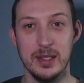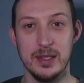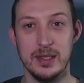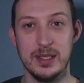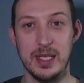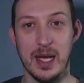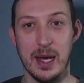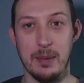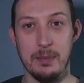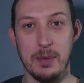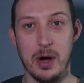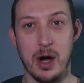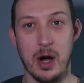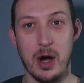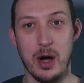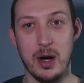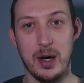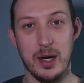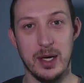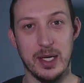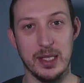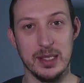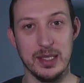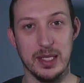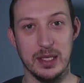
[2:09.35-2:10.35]

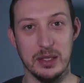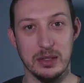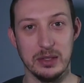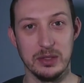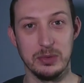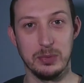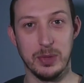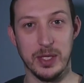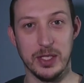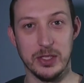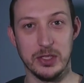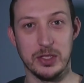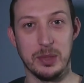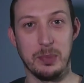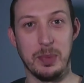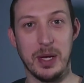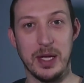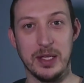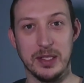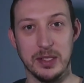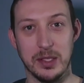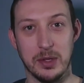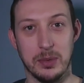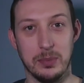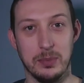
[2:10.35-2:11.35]
DMR, and it'll switch
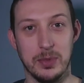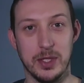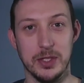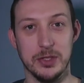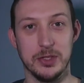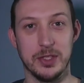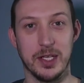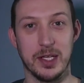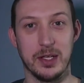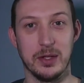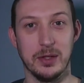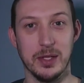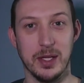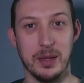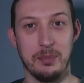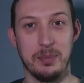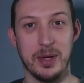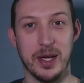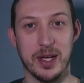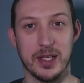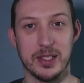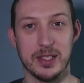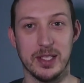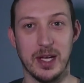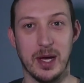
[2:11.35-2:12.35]
depending on which signal it
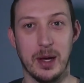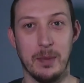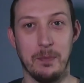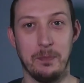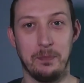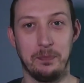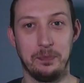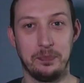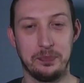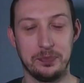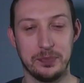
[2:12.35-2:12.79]
picks up.